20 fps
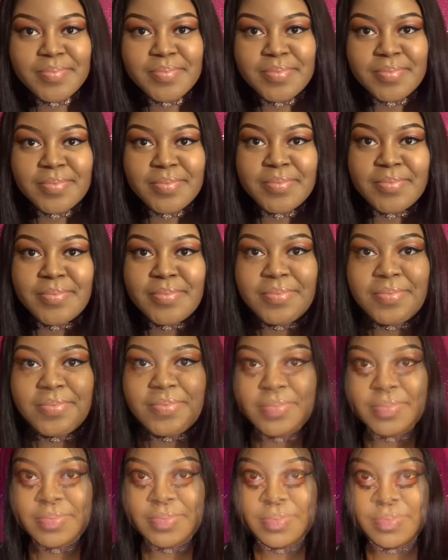
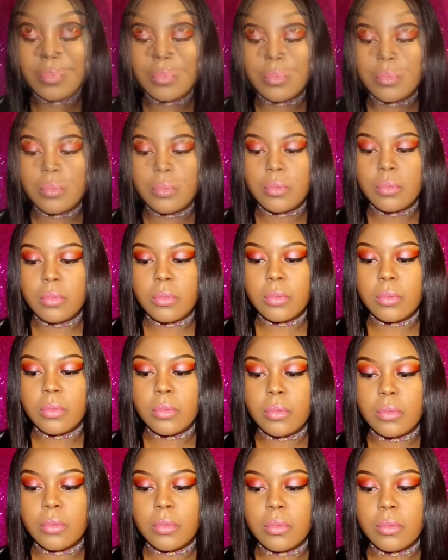
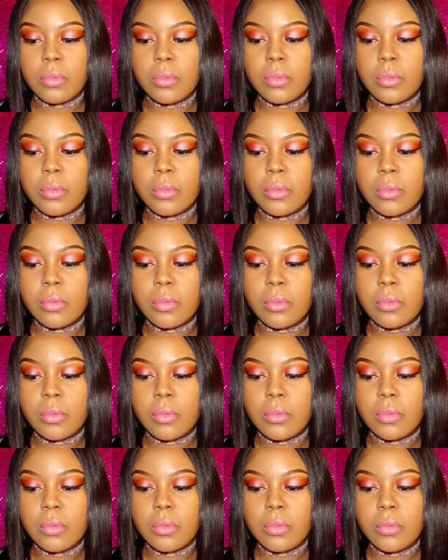
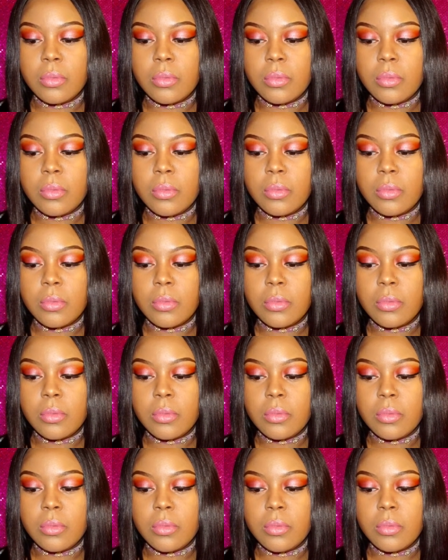
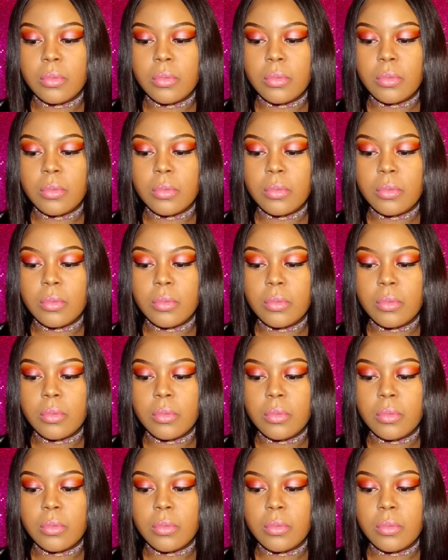
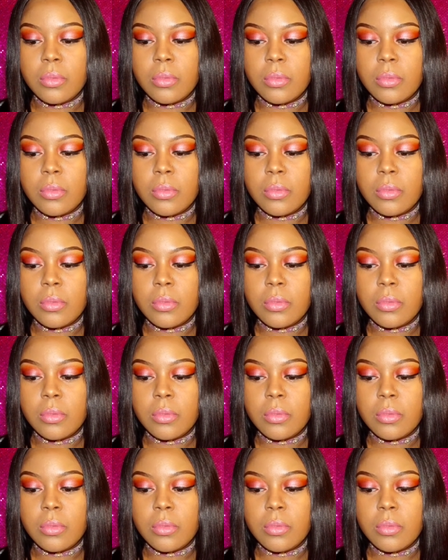(no one is talking)